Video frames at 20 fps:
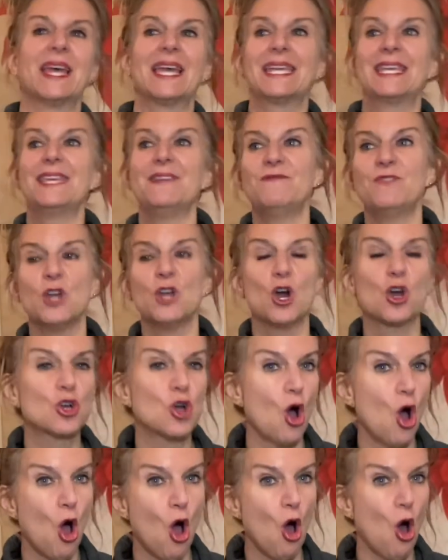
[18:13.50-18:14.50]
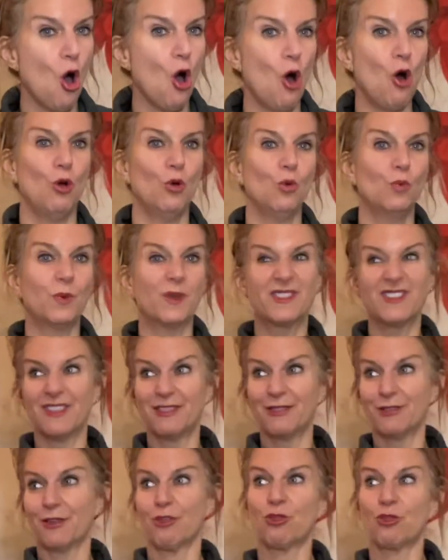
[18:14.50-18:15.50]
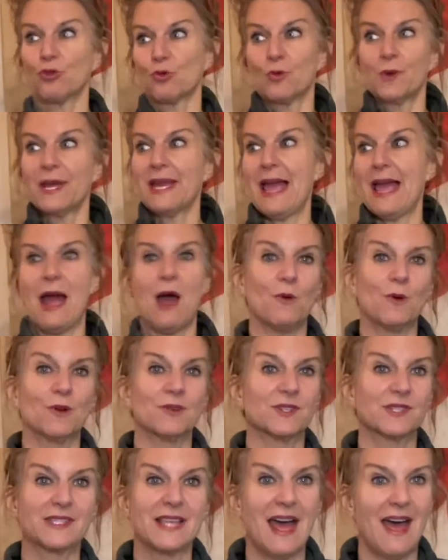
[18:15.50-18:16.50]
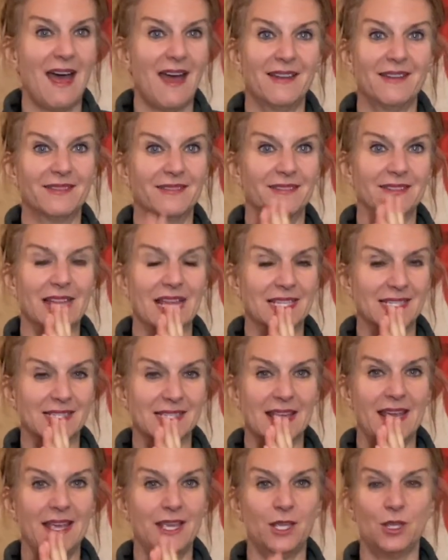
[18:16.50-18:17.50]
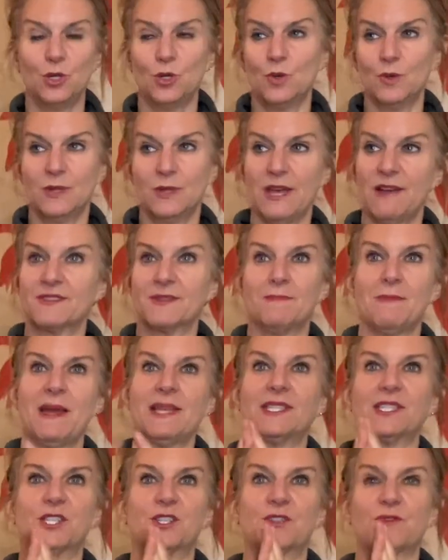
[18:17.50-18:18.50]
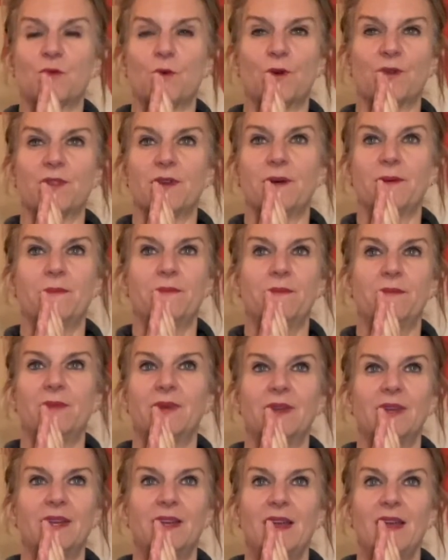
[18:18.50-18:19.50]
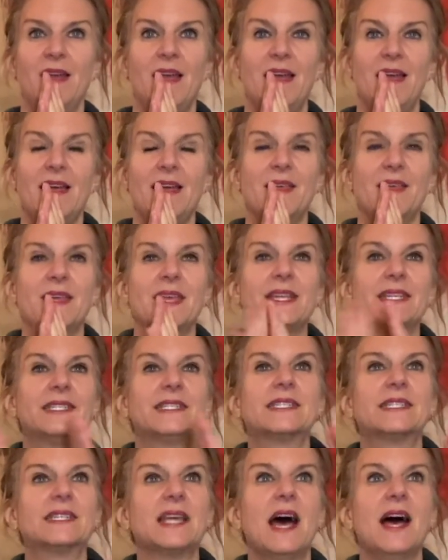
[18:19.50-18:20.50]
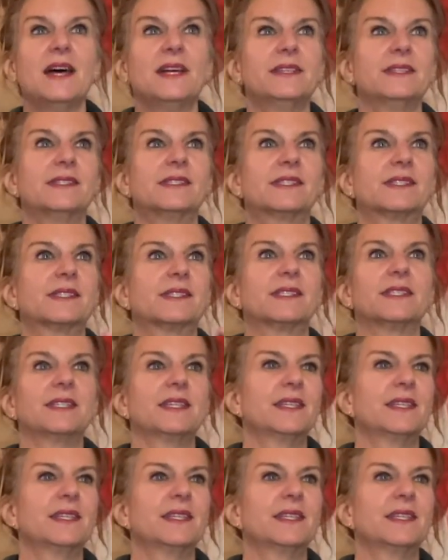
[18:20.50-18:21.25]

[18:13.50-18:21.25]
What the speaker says: give you a call within the 3 hours that, let's say, you left a message for them, Does